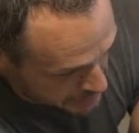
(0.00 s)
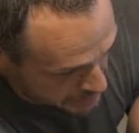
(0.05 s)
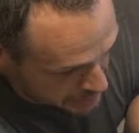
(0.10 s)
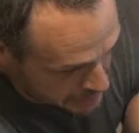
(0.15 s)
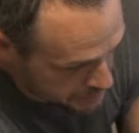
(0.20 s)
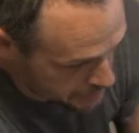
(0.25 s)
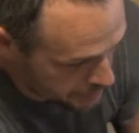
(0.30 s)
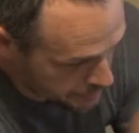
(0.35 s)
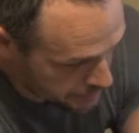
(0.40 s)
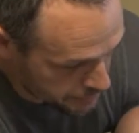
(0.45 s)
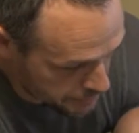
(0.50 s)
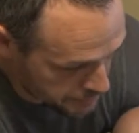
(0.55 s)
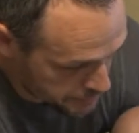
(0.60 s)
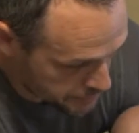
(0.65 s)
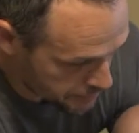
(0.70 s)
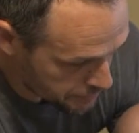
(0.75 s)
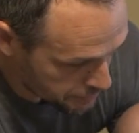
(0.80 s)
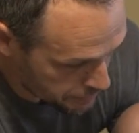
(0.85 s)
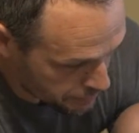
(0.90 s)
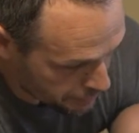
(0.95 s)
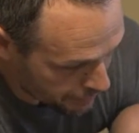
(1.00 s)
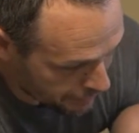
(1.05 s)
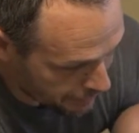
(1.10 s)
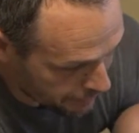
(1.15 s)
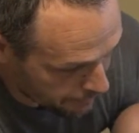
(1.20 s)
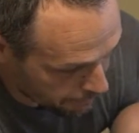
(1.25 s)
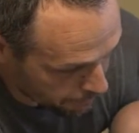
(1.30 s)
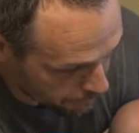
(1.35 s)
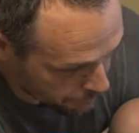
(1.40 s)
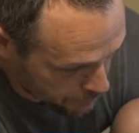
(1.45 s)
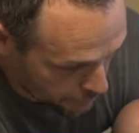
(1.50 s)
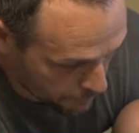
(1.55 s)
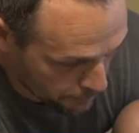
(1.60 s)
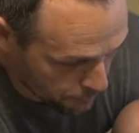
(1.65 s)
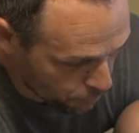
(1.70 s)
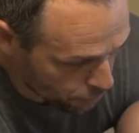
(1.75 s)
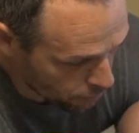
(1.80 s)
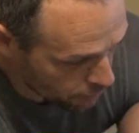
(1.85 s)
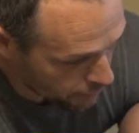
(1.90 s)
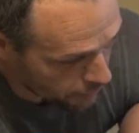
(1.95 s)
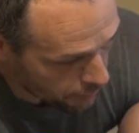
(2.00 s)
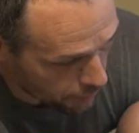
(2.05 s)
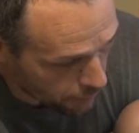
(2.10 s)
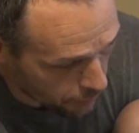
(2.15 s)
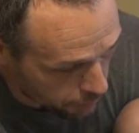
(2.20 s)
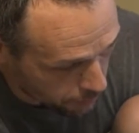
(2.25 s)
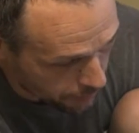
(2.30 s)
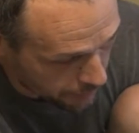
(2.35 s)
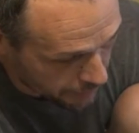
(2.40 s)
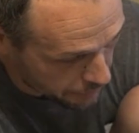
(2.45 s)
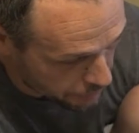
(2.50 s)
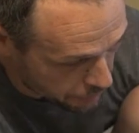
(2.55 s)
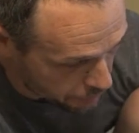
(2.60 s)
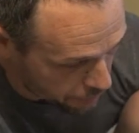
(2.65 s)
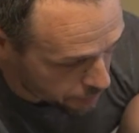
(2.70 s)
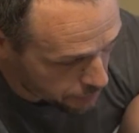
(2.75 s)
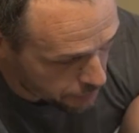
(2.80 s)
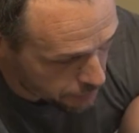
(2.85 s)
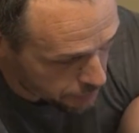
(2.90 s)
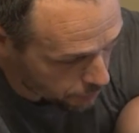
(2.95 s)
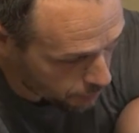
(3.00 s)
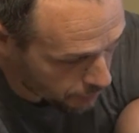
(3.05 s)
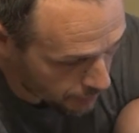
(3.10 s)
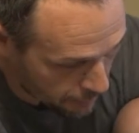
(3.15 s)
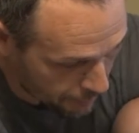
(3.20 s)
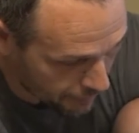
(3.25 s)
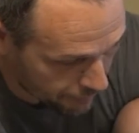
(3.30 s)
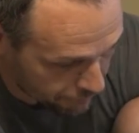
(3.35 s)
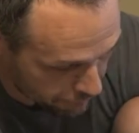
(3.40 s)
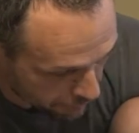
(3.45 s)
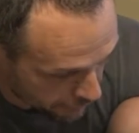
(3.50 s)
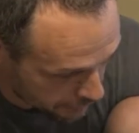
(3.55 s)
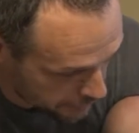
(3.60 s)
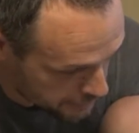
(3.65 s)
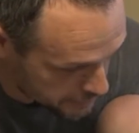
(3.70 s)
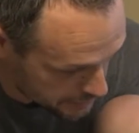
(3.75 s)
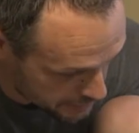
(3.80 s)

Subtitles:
easier to pull it all the way through to where my foot is